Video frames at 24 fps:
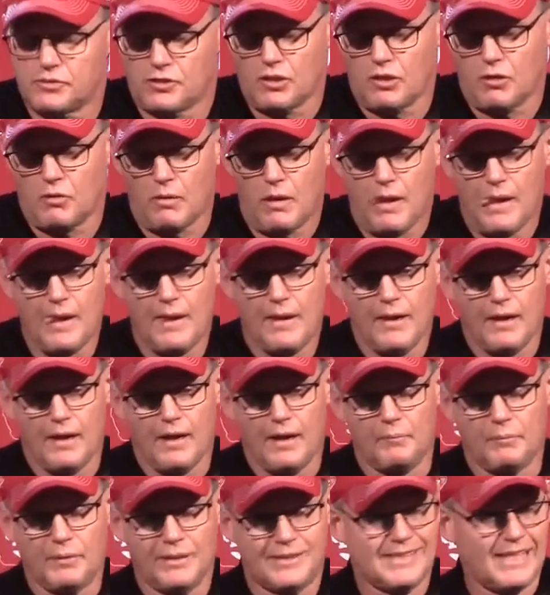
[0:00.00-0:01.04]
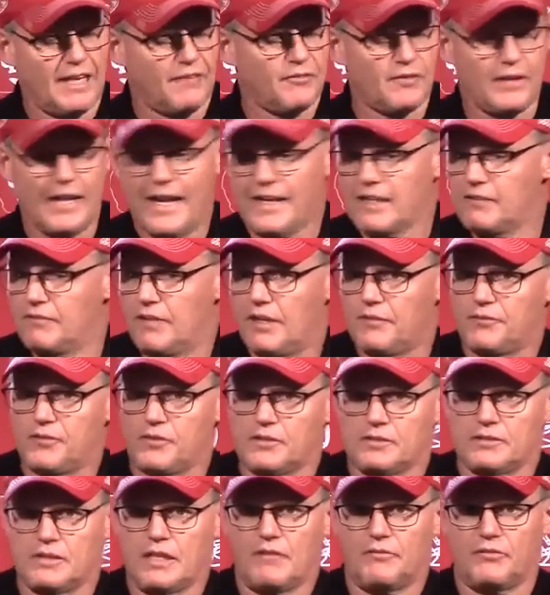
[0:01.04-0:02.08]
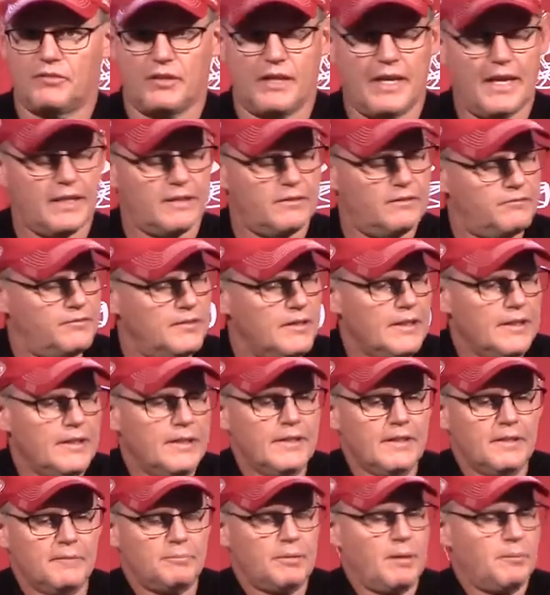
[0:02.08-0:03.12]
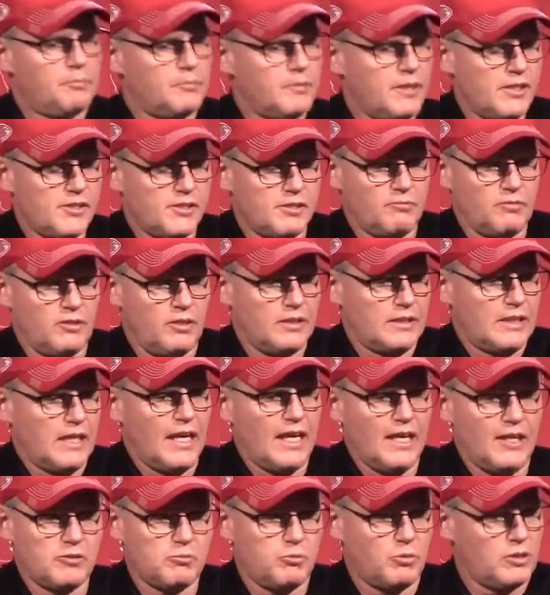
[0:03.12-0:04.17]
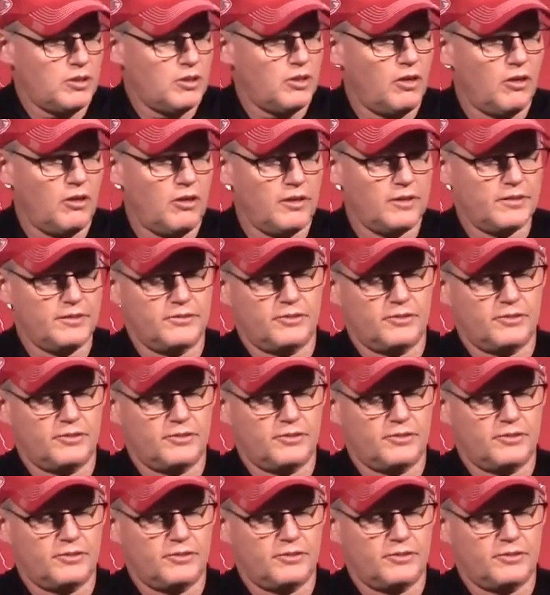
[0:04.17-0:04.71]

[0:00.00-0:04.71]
So, but it's not for lack of effort, not for lack of preparation with our guys working hard.